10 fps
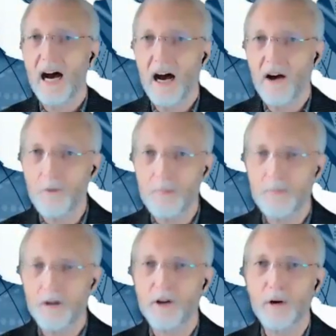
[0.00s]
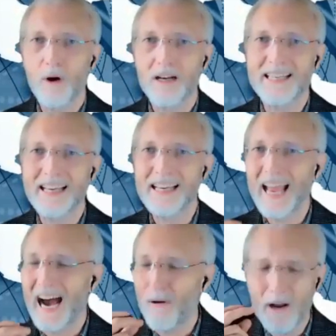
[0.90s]
Other people are going to want to say,
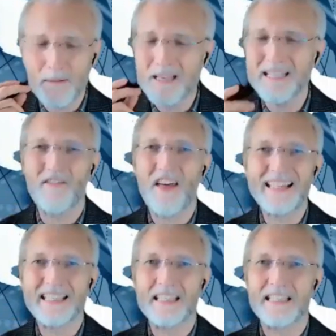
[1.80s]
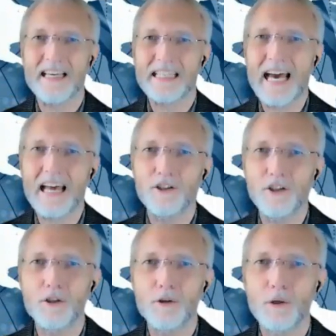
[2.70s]
yeah, I want a piece of that success. How did
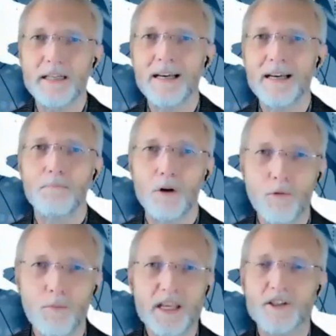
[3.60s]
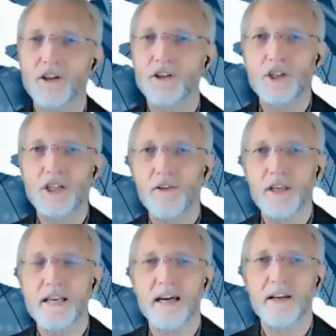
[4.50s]
you do it? Boom, they start to share
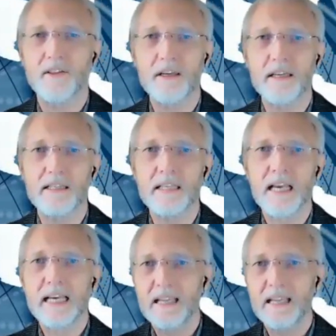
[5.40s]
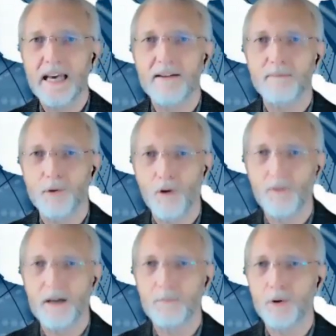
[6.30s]
these kind of things, get that
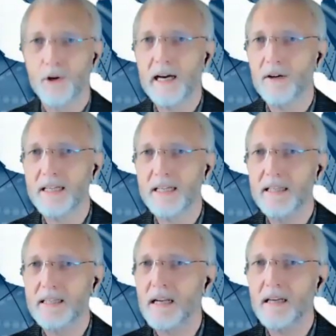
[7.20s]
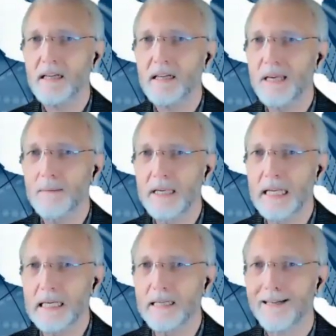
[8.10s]
profile put out. It's not going to be
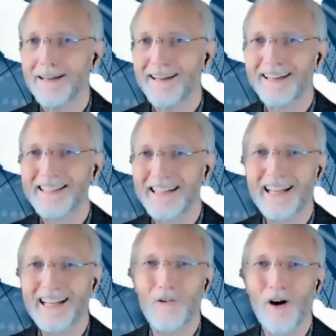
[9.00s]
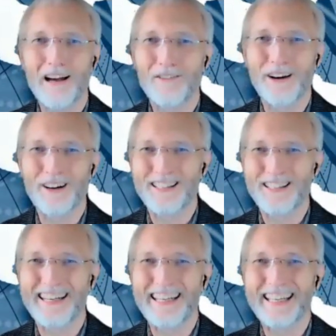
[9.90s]
immediate. It's not like a wildfire is
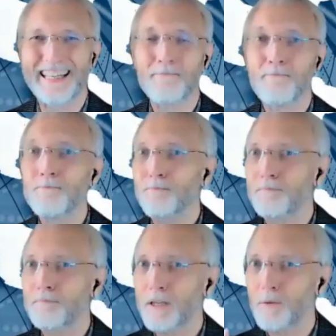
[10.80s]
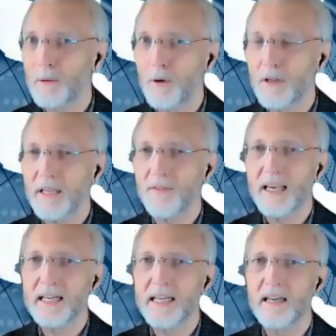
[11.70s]
going to hit, but we will get
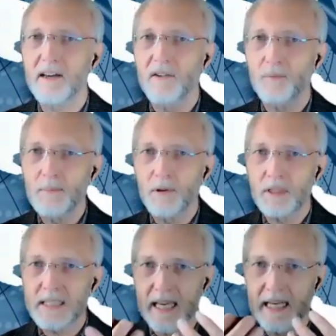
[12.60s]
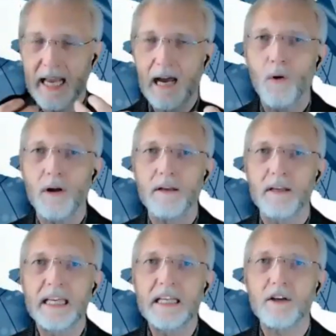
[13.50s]
the idea of people saying, I want to
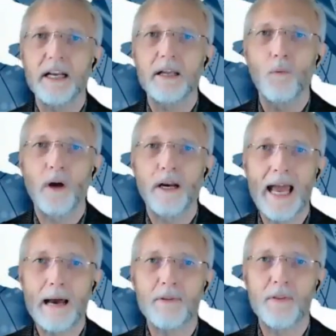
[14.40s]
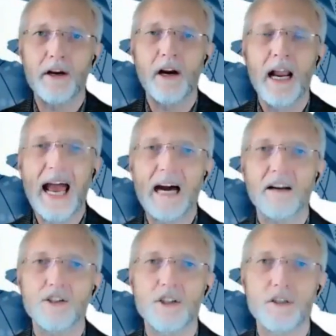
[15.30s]
integrate what happened there. How
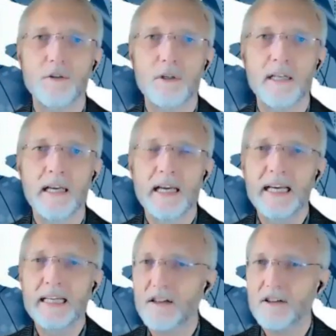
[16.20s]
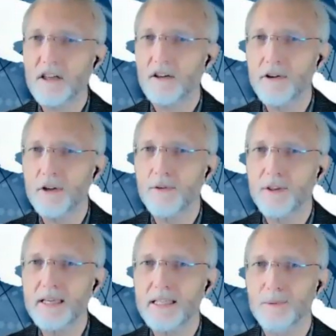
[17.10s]
did you do it? And start to learn new
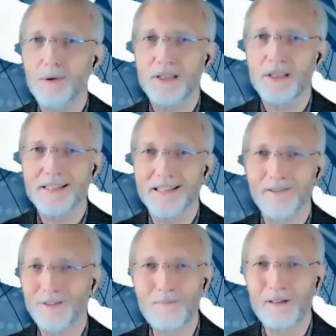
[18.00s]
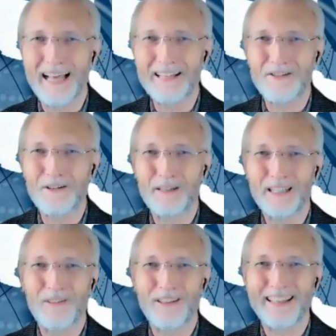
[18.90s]
things about this flipped classroom and
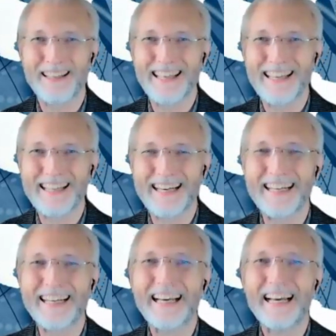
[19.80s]
different things like that.